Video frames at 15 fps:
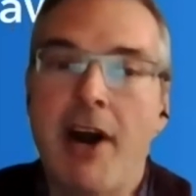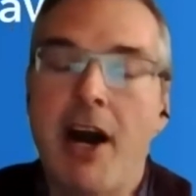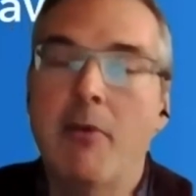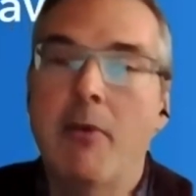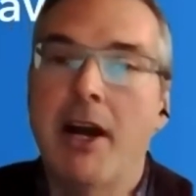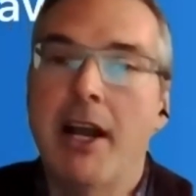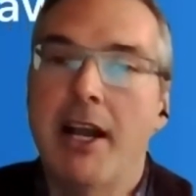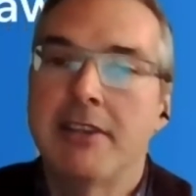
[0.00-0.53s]

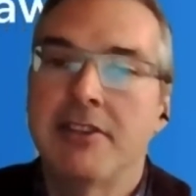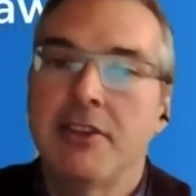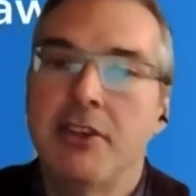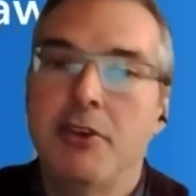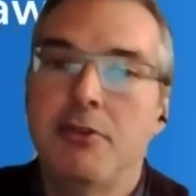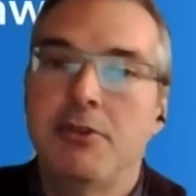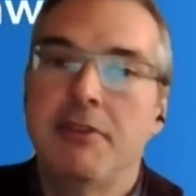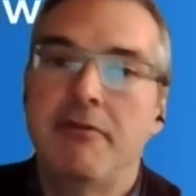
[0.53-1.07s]
VAWA has the
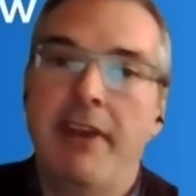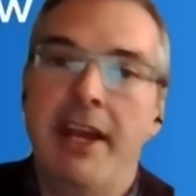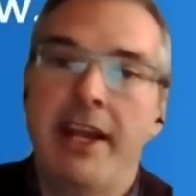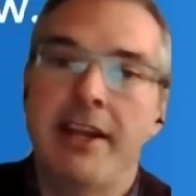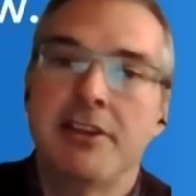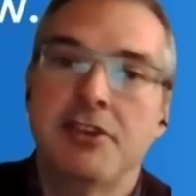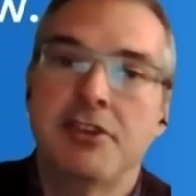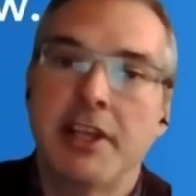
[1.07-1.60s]
huge
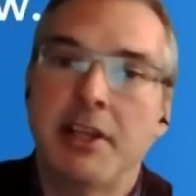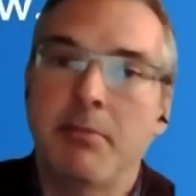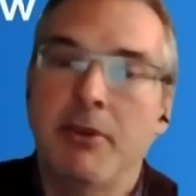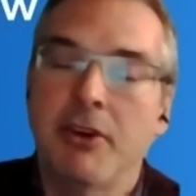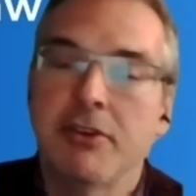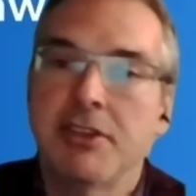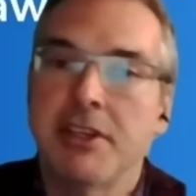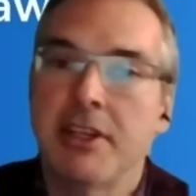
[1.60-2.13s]
advantage that the
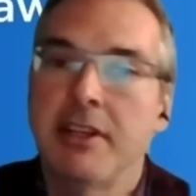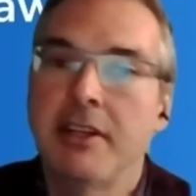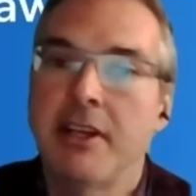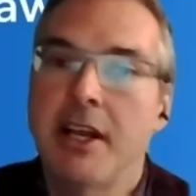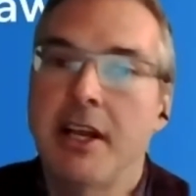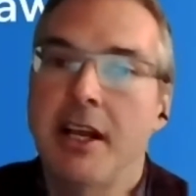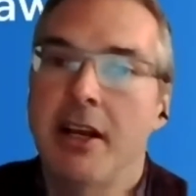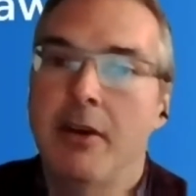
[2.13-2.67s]
person
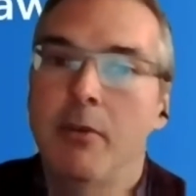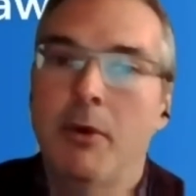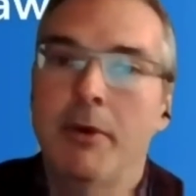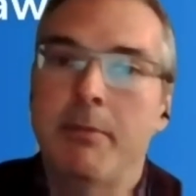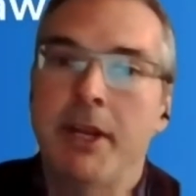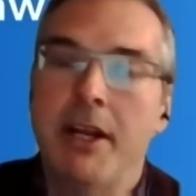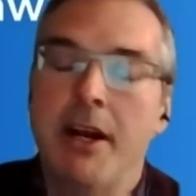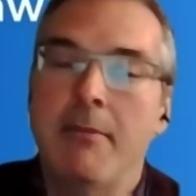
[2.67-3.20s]

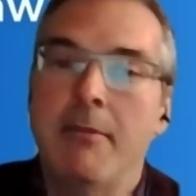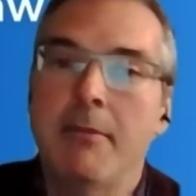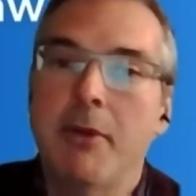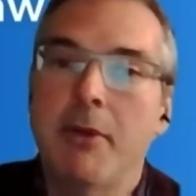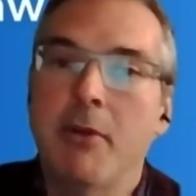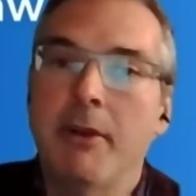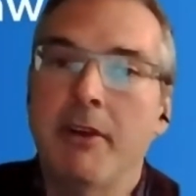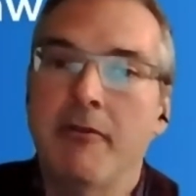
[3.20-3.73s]
would become a
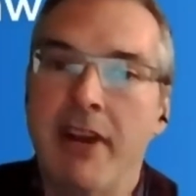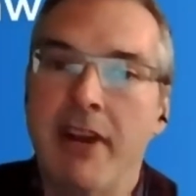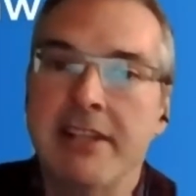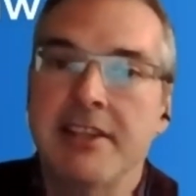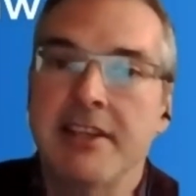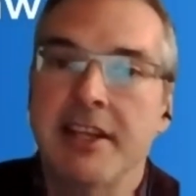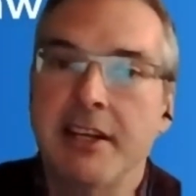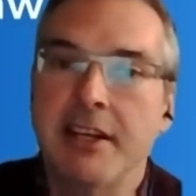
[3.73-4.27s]
permanent
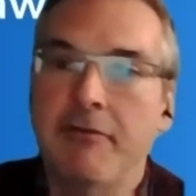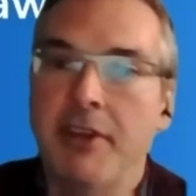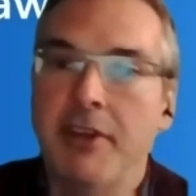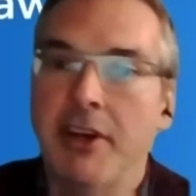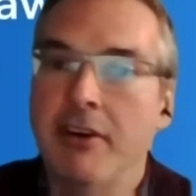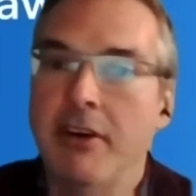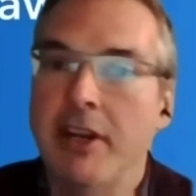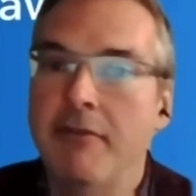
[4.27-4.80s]
resident if
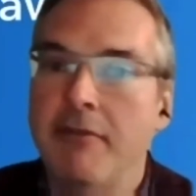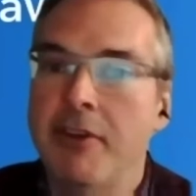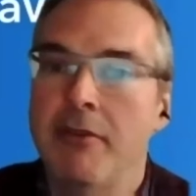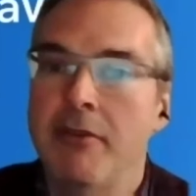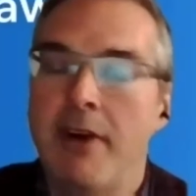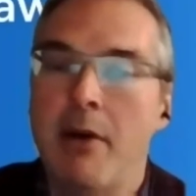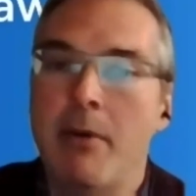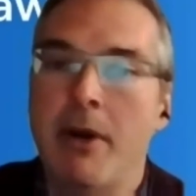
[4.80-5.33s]
their
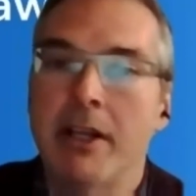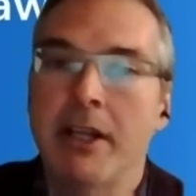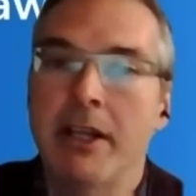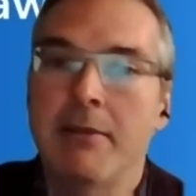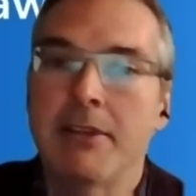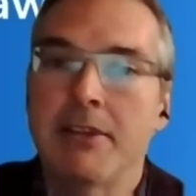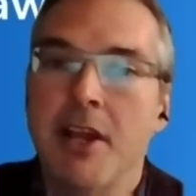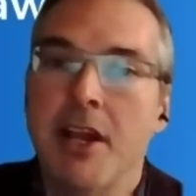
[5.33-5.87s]
VAWA
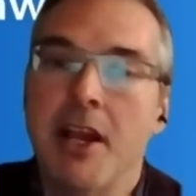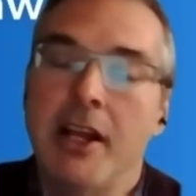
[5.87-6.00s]
claim is.